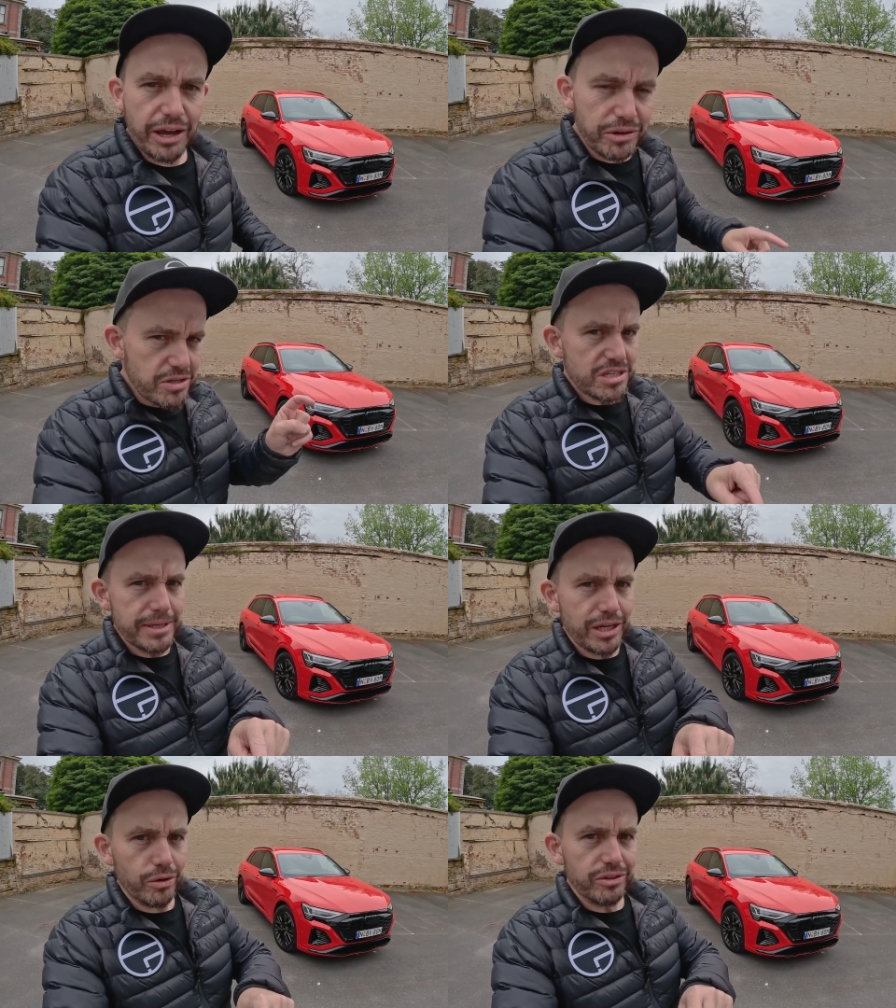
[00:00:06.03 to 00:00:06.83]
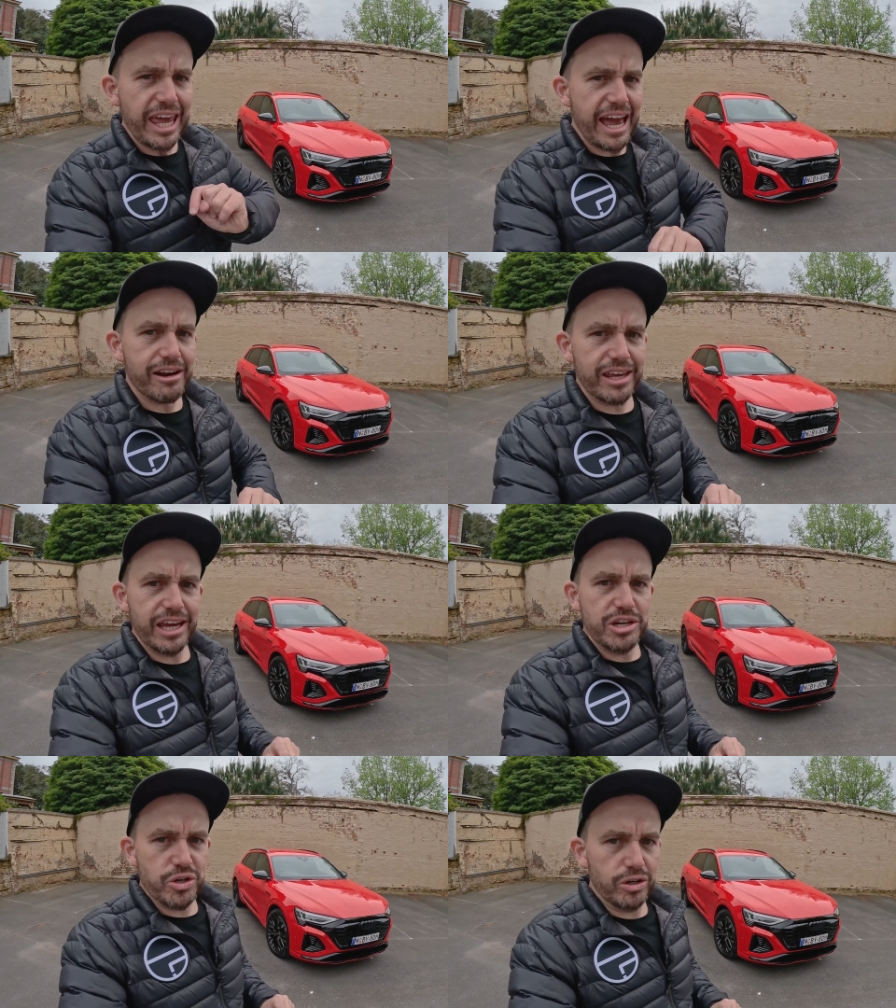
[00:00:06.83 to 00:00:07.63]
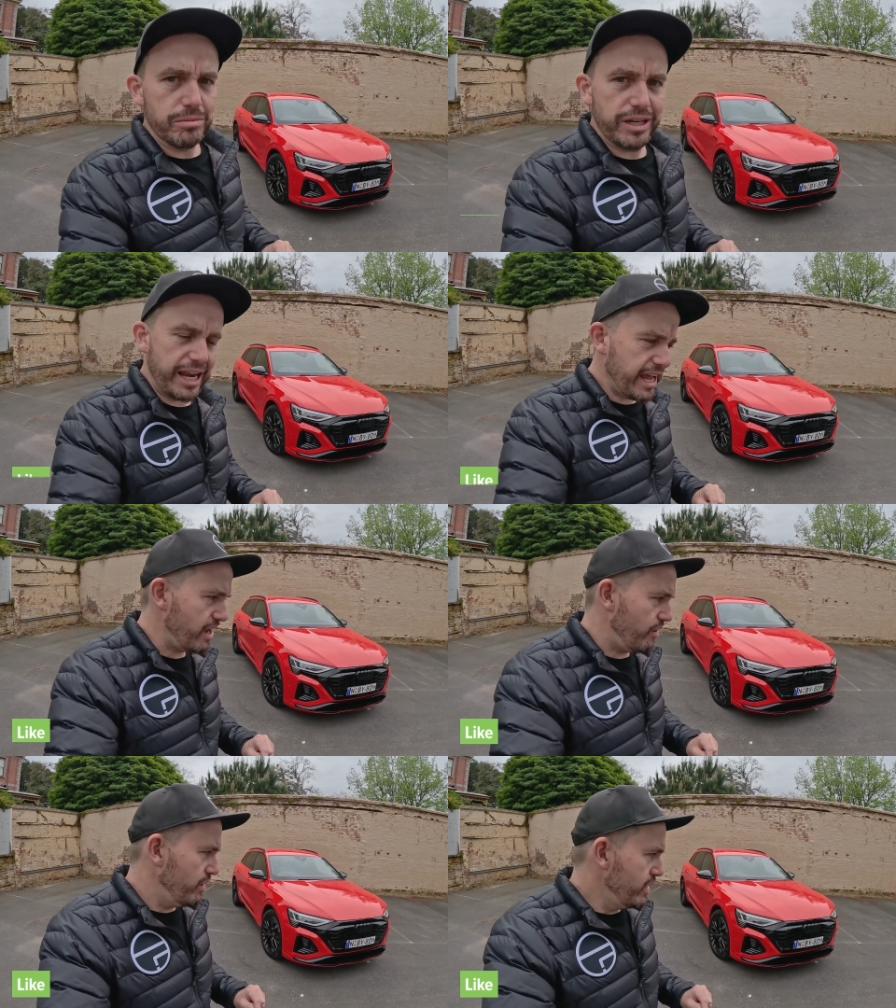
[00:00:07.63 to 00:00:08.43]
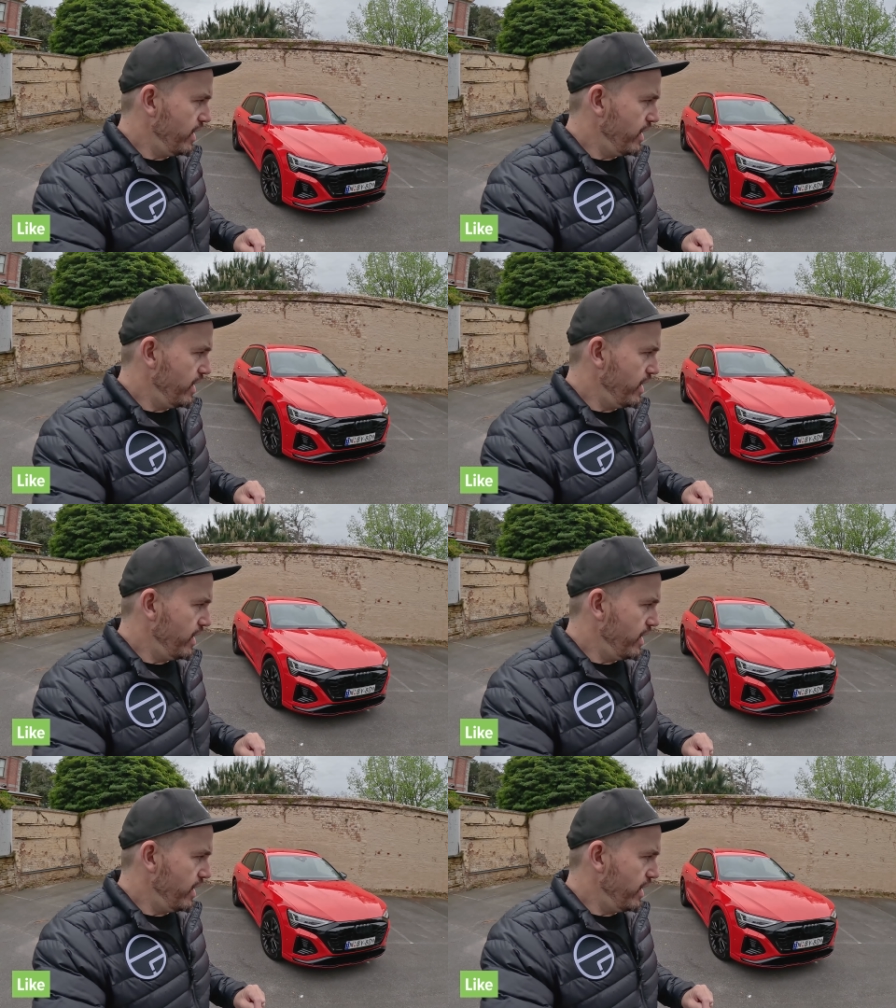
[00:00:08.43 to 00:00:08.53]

Now it used to be called the Audi e-tron, but now